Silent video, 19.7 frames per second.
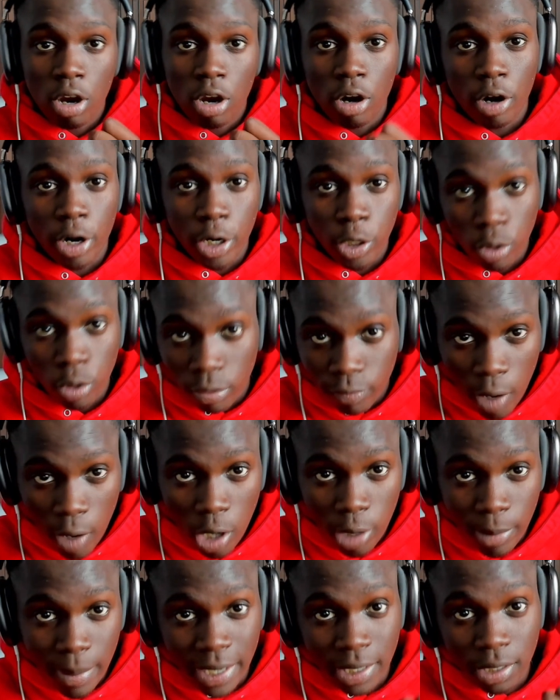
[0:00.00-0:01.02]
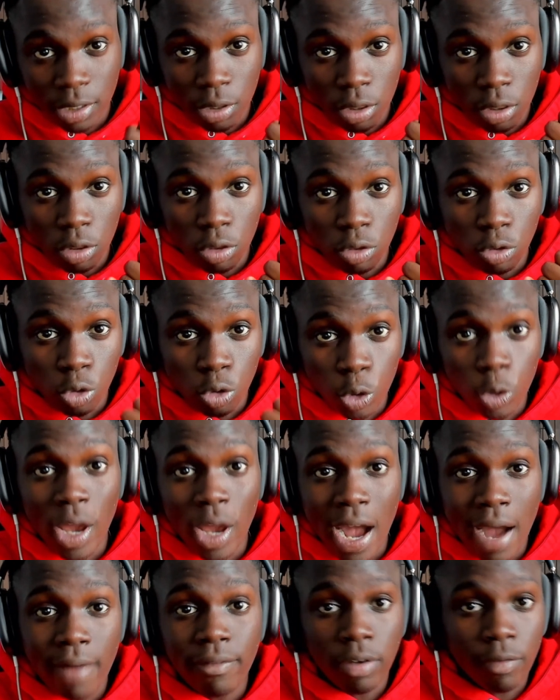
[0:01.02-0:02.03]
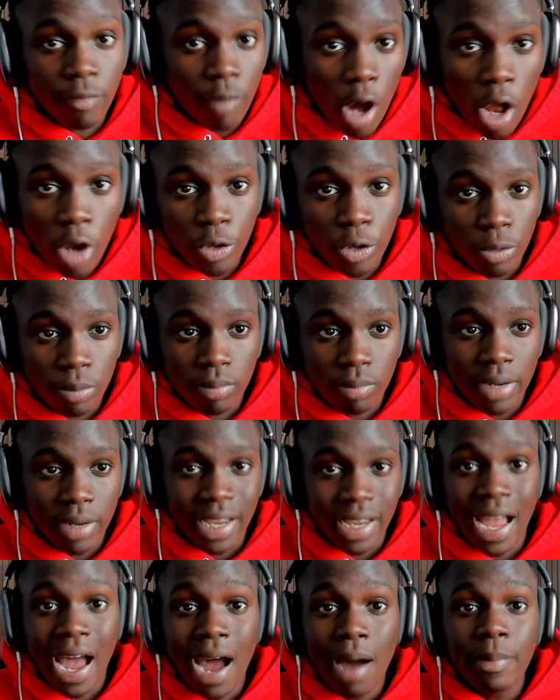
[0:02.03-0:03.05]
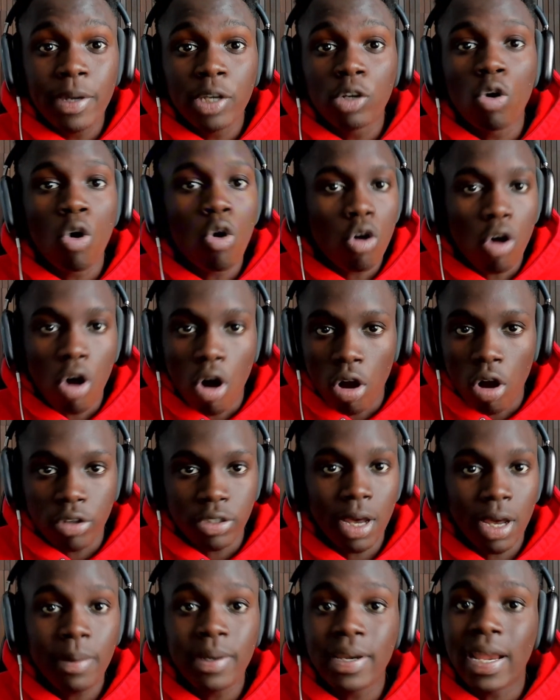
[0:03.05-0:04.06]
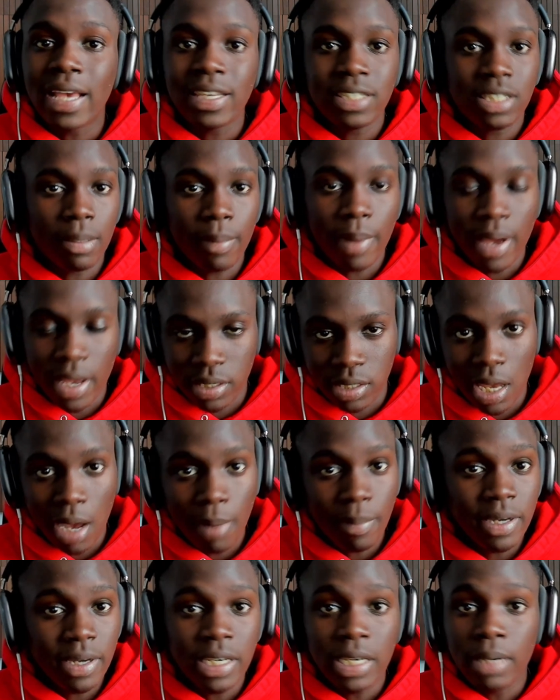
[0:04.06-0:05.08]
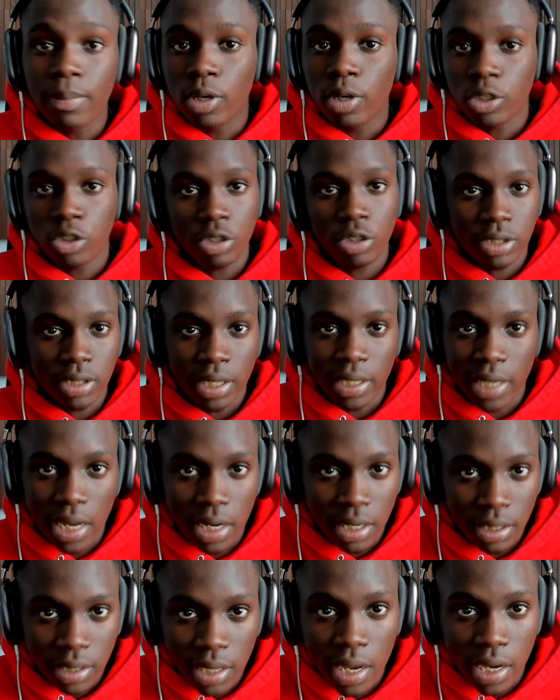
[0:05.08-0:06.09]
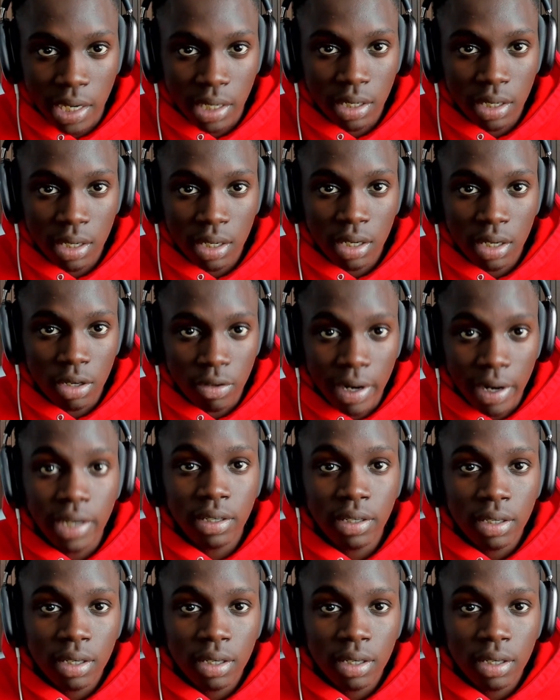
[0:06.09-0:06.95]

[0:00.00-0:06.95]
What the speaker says: Are you doing volume? Like, do you have the volume? Like, how many cold calls, how many SMS, how many emails are you sending out a day, right?